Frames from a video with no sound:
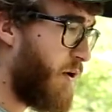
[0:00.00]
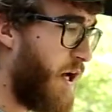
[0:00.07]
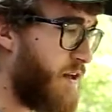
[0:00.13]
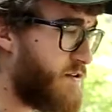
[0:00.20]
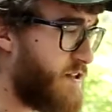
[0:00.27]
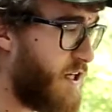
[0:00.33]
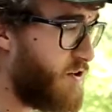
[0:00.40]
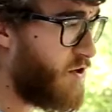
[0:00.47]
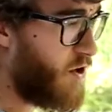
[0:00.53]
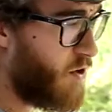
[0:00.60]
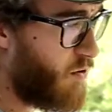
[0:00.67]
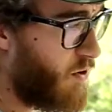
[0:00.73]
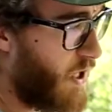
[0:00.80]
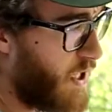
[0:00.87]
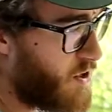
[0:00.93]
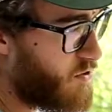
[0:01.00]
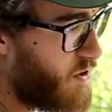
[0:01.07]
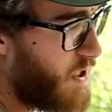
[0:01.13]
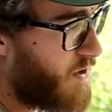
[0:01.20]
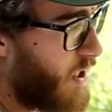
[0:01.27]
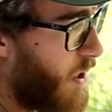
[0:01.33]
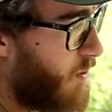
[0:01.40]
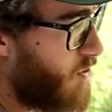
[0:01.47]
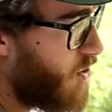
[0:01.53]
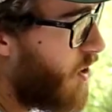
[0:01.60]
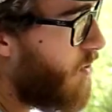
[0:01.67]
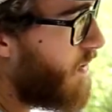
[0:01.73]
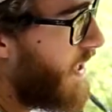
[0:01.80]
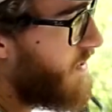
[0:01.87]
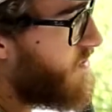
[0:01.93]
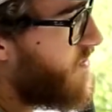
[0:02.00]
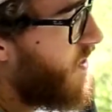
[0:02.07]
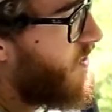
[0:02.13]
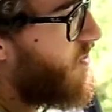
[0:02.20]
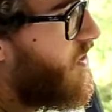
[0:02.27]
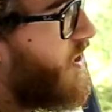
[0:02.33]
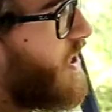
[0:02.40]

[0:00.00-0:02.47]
rat snakes are great tree climbers. All rat snakes are